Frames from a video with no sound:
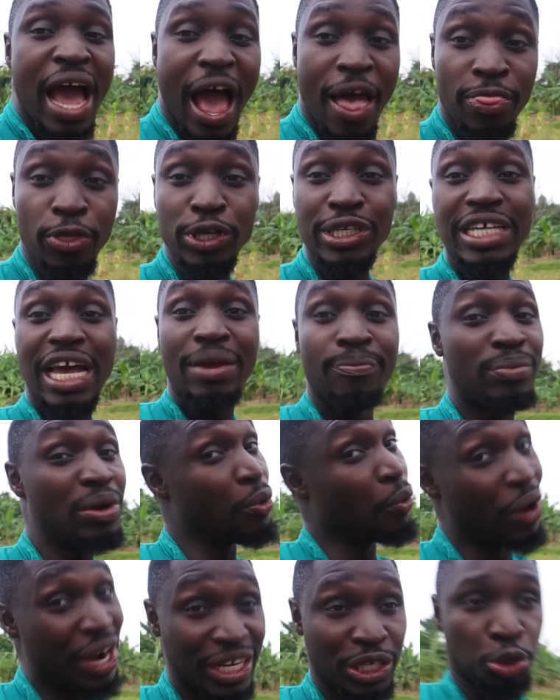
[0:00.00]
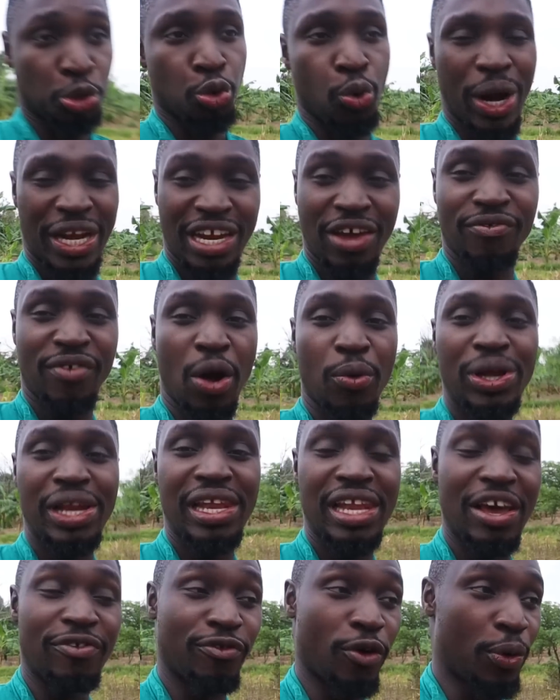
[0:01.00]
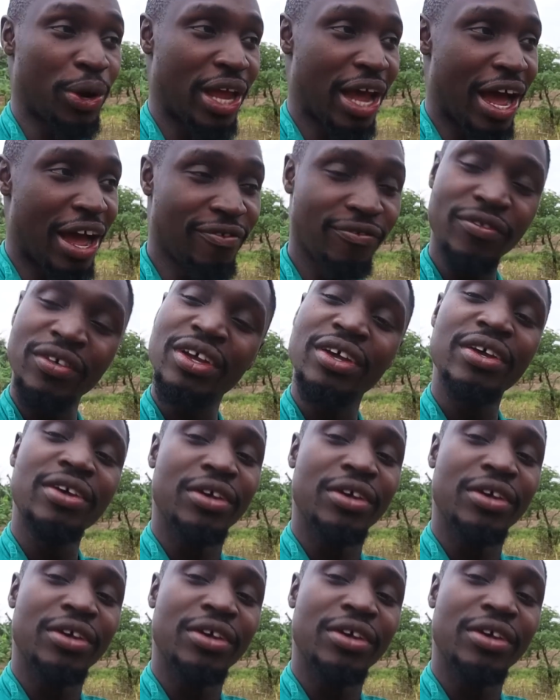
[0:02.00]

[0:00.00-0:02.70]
and those can be raised to whatever we, level we have